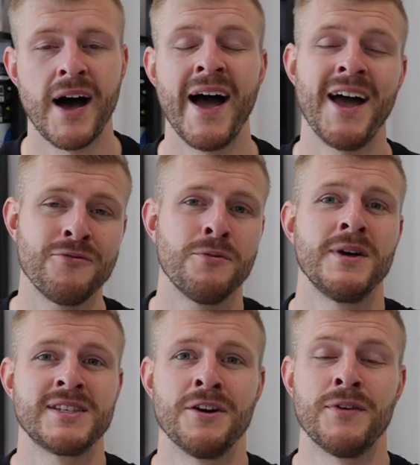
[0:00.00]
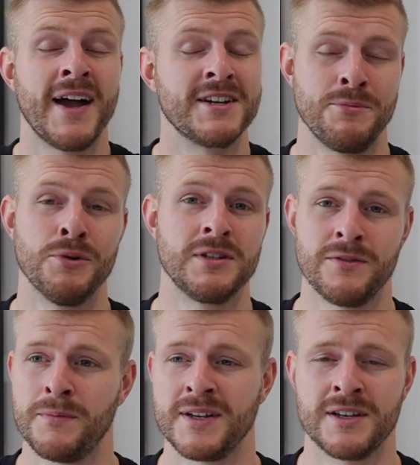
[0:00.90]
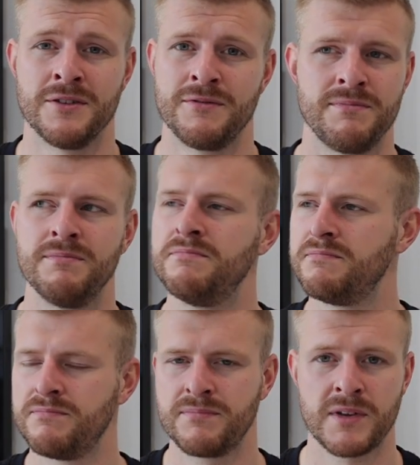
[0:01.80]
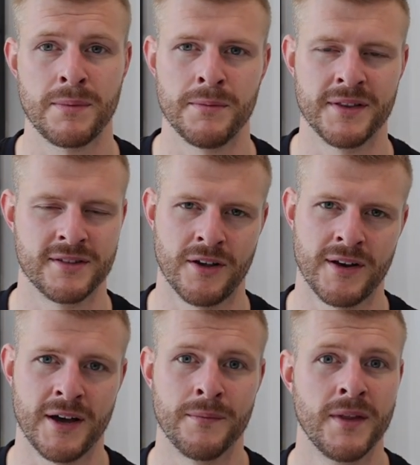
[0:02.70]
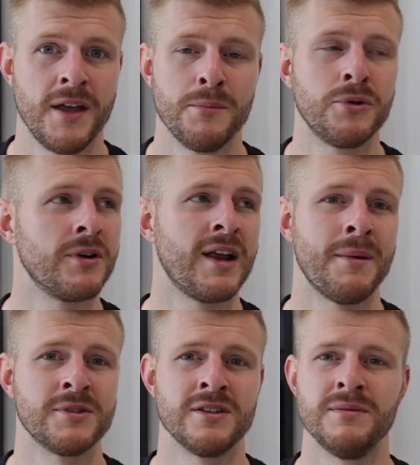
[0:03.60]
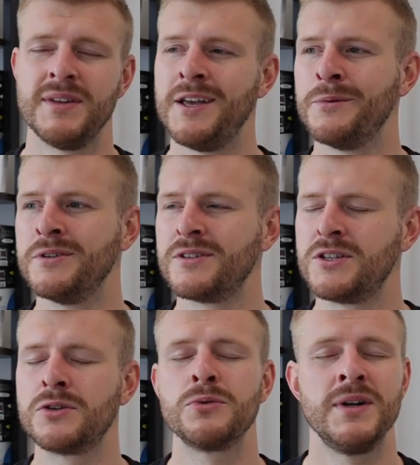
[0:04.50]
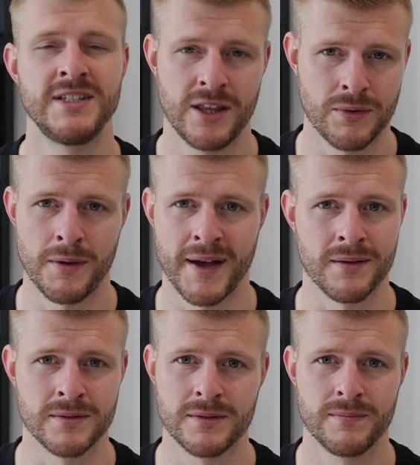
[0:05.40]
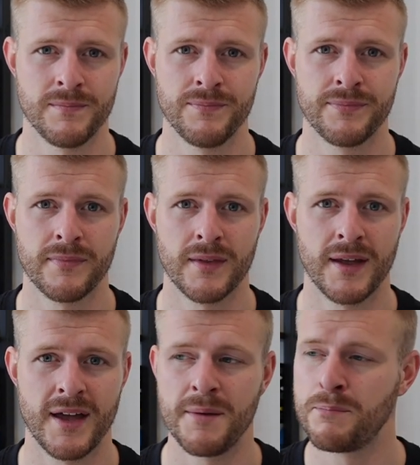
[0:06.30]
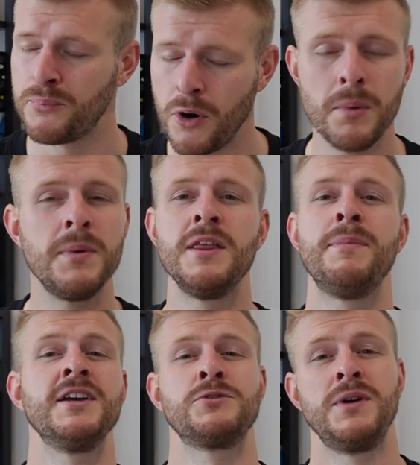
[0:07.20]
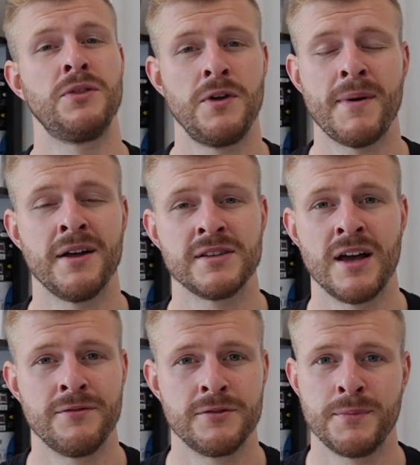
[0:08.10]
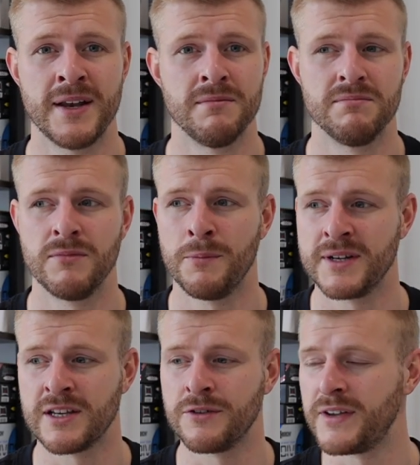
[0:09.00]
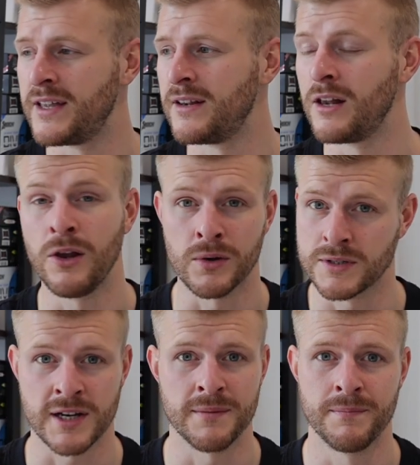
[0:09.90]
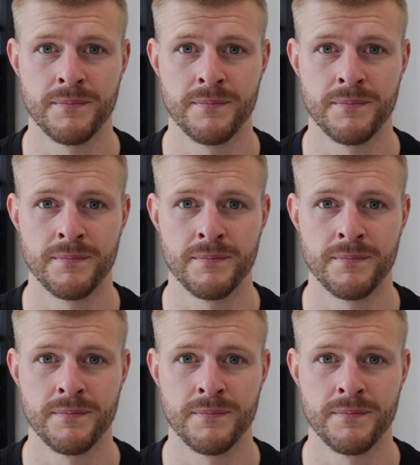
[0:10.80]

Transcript: I have one myself. I actually bought it for myself a couple of months ago now. Bought it on Amazon. It was £23. Probably the best £23 that I've spent on myself in a long time.